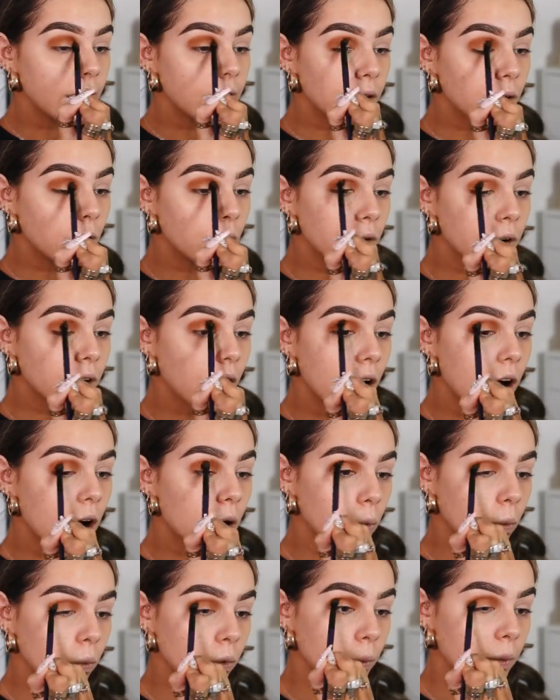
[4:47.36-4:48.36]
Inner corner
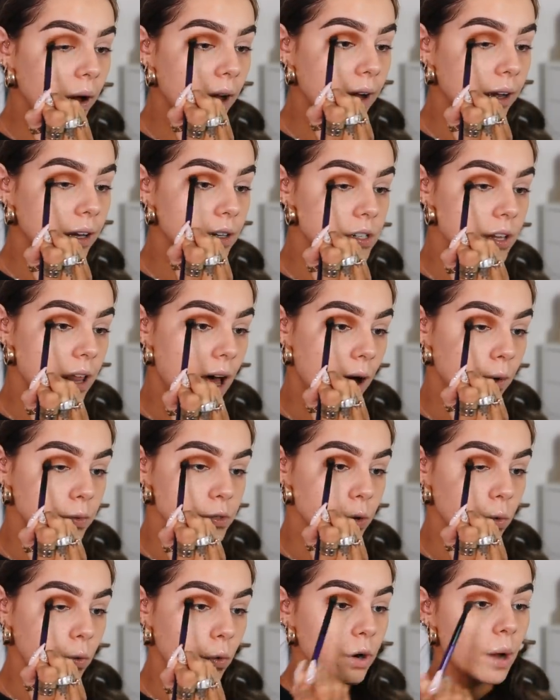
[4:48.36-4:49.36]
all the way to the
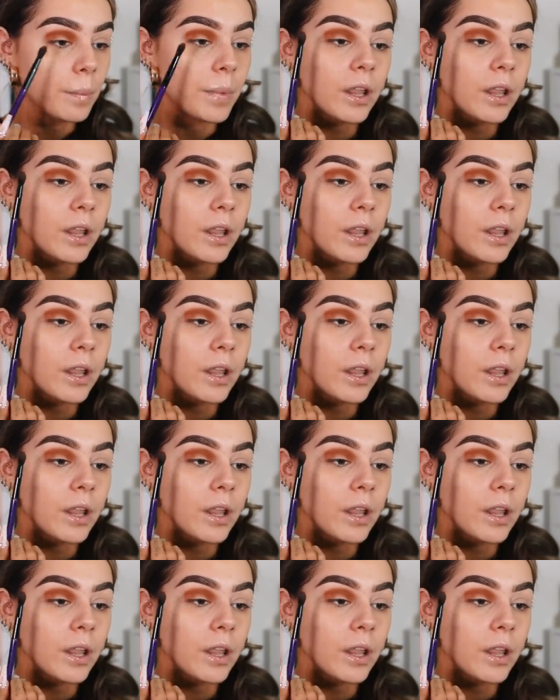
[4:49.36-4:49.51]
outer corner.